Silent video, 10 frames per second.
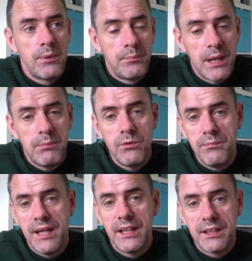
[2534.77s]
But people
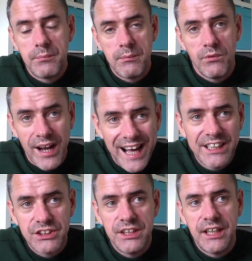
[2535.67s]
who
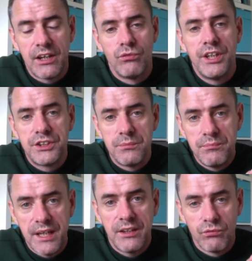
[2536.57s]
actually get rich
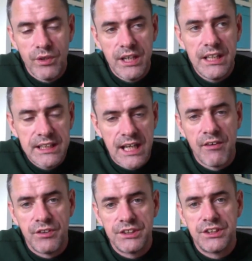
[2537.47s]
and make really
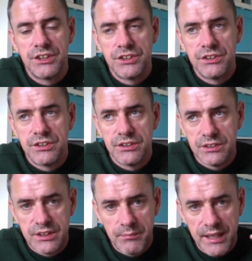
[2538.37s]
clever decisions,
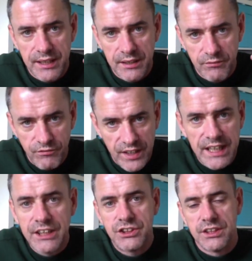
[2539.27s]
they make
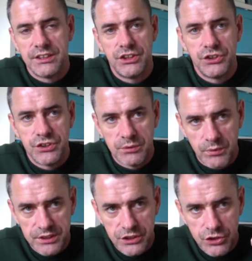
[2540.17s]
financial decisions,
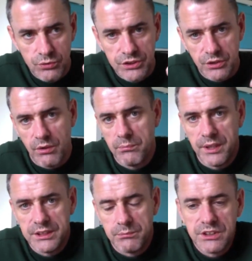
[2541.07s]
and what they do is they go out
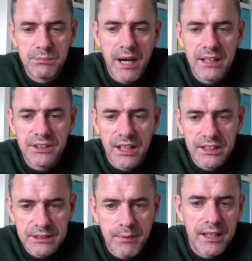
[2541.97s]
and buy something smart,
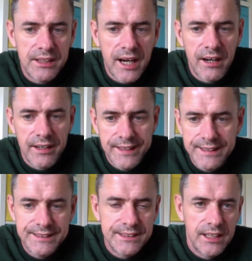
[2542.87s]
and the smart car
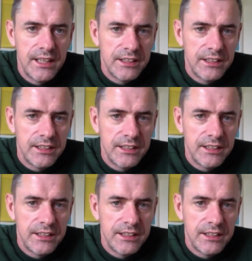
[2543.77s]
is